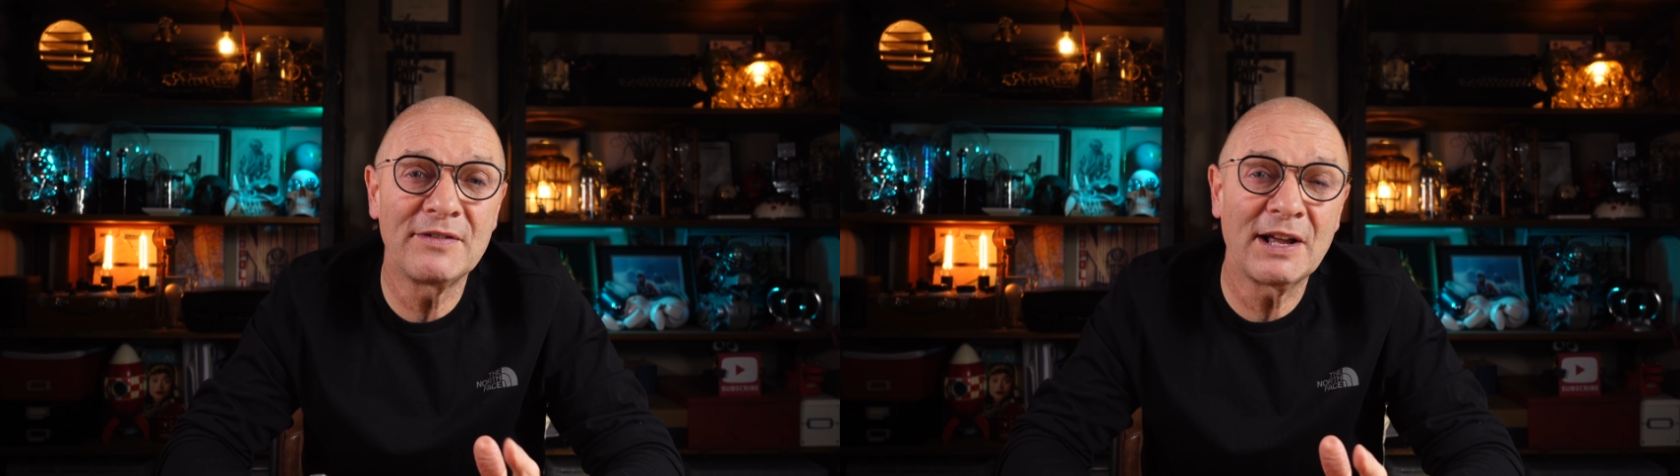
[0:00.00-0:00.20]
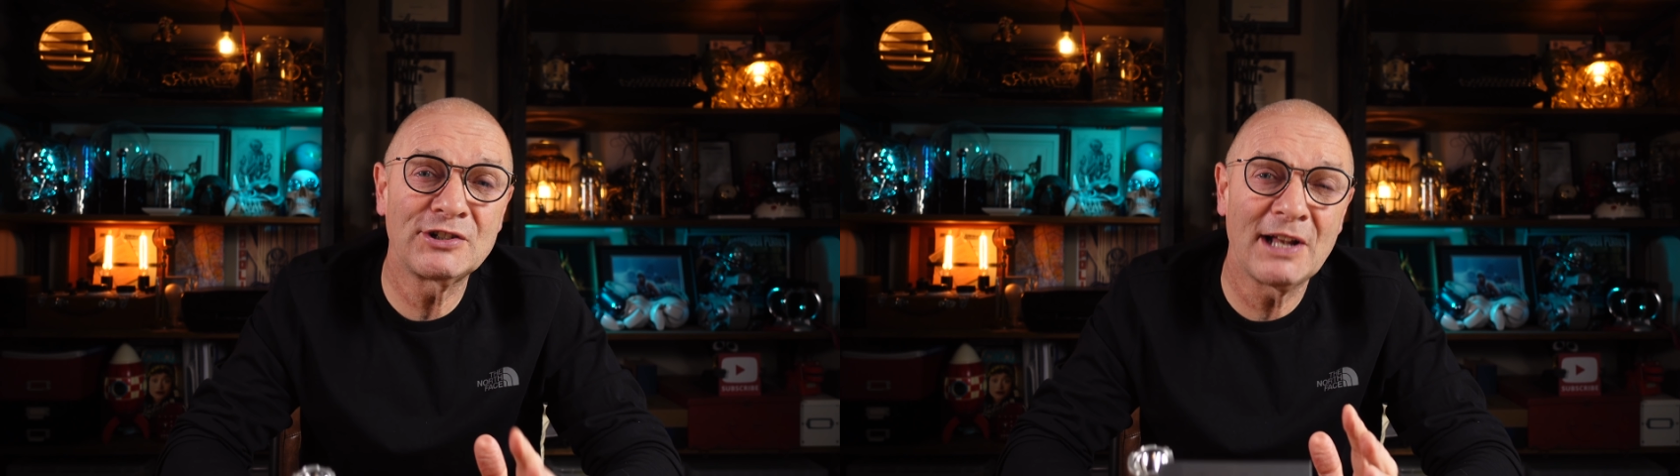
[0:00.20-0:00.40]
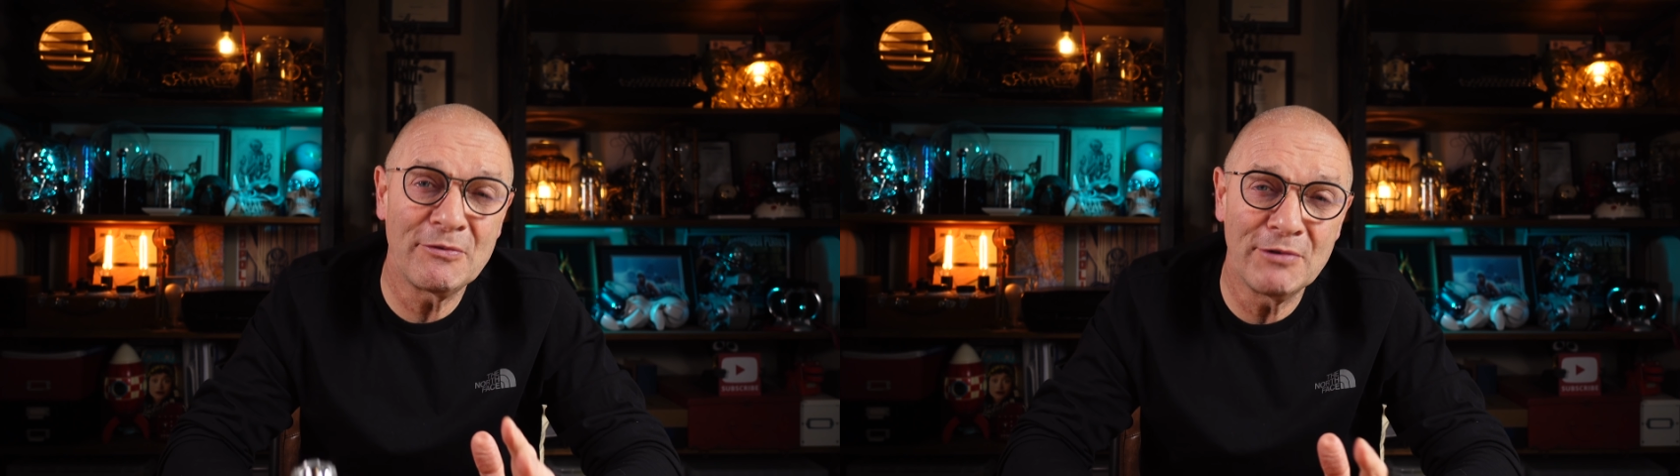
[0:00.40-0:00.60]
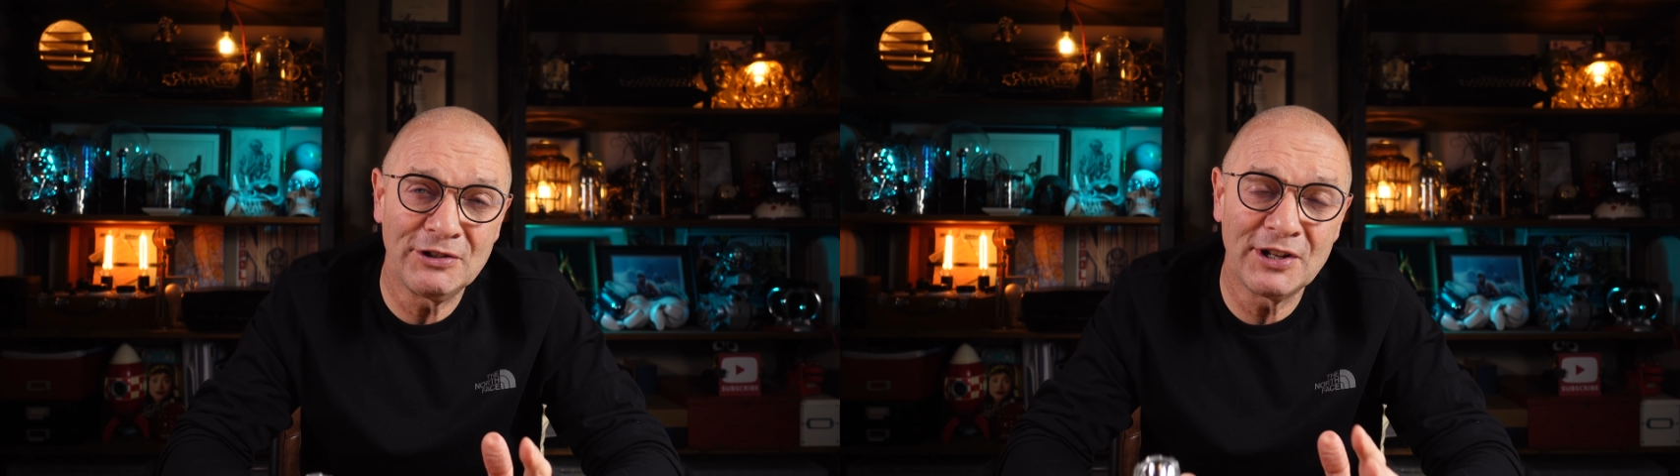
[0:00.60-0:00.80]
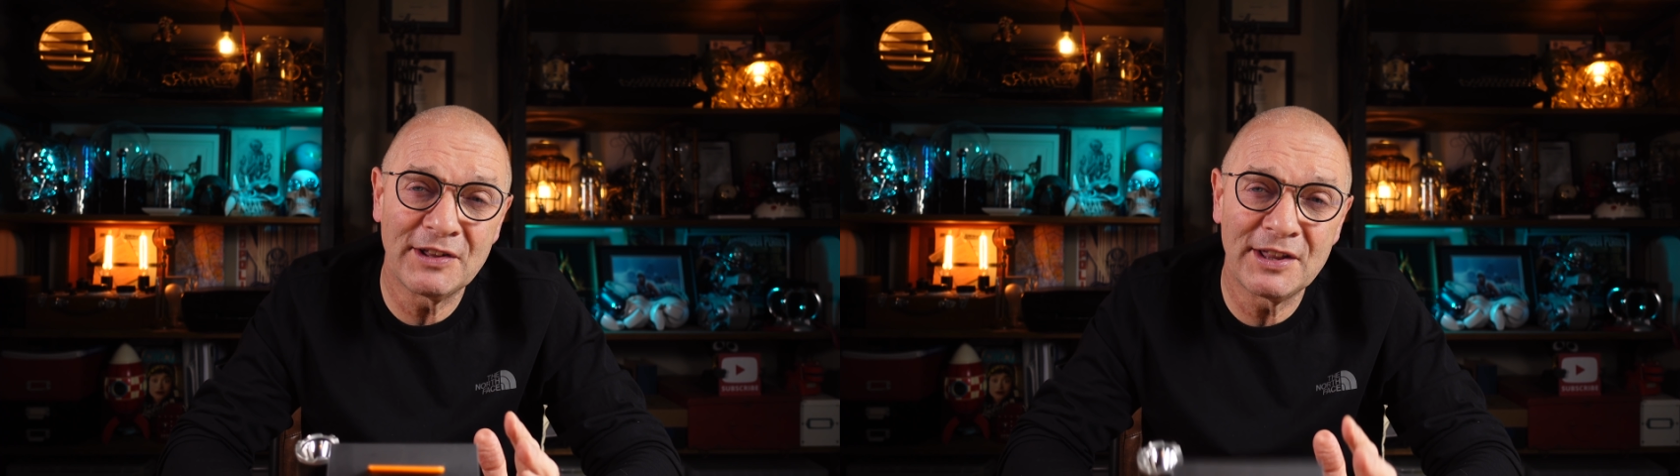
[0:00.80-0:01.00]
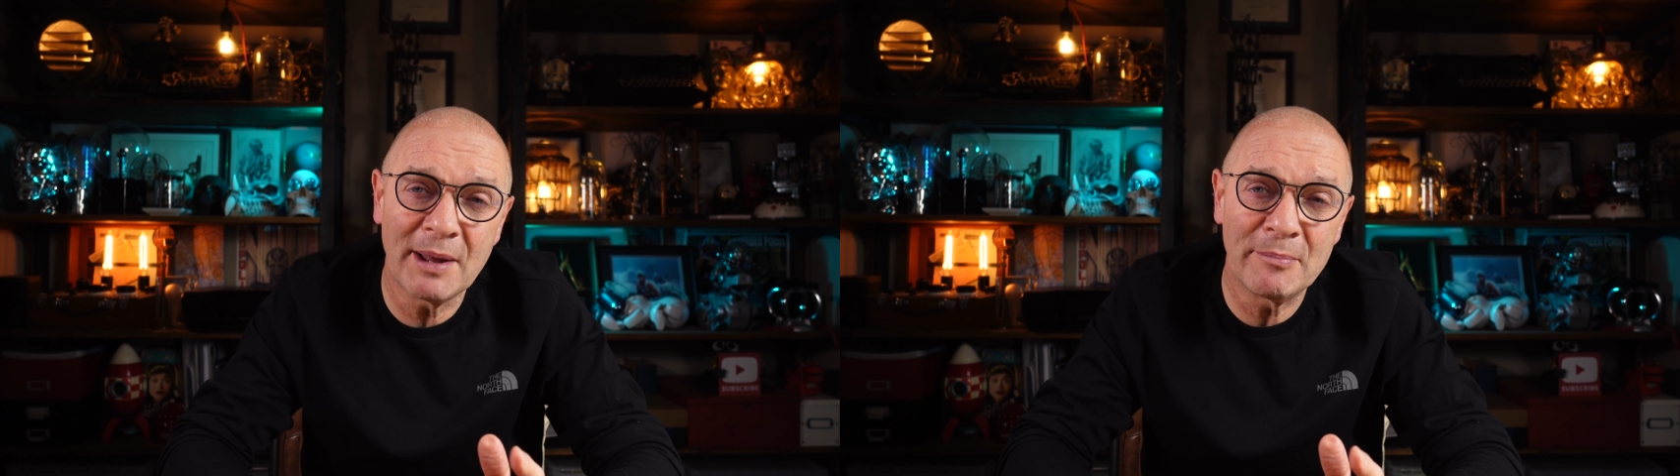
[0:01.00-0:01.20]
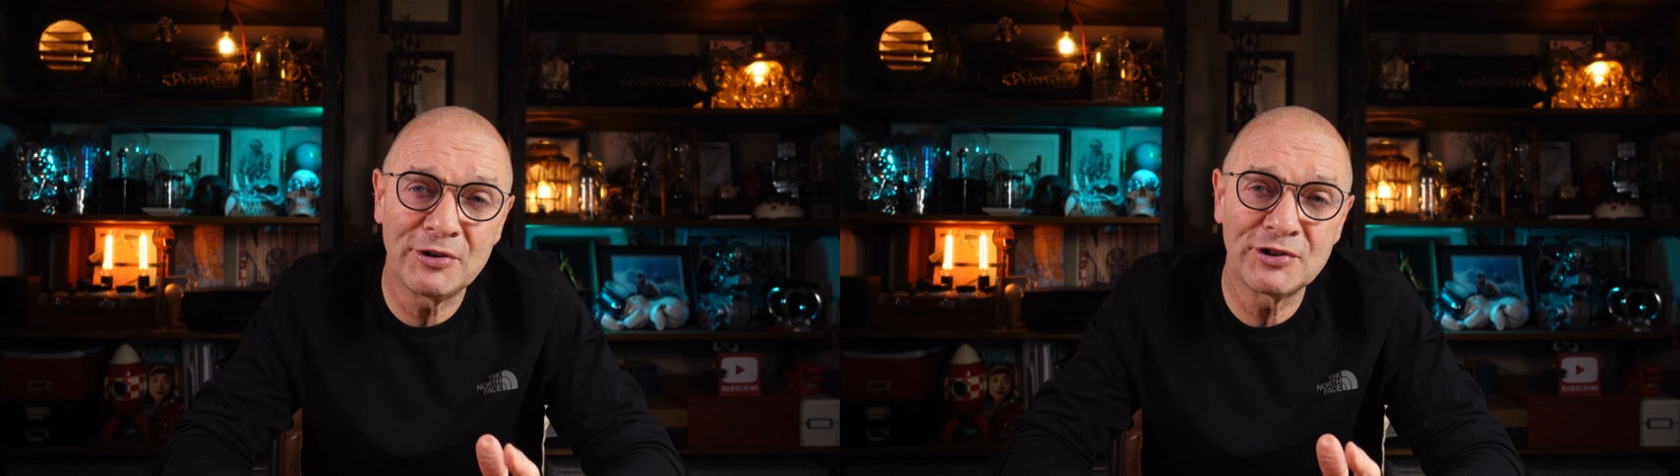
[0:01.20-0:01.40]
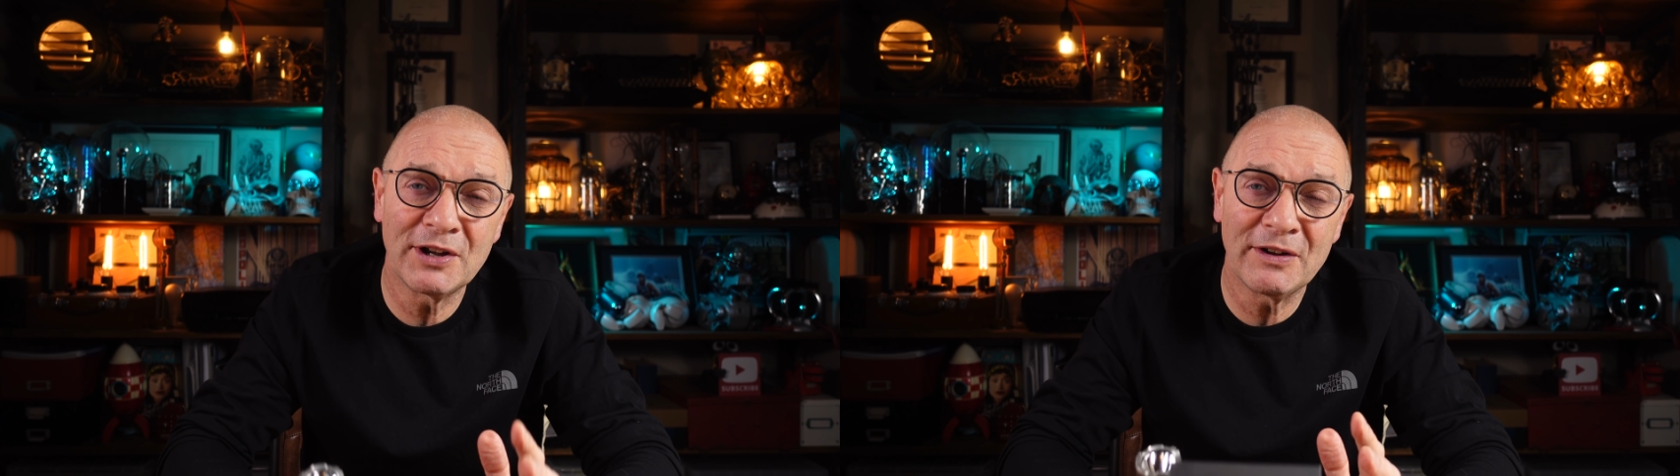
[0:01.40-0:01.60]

flashlight reaches a temperature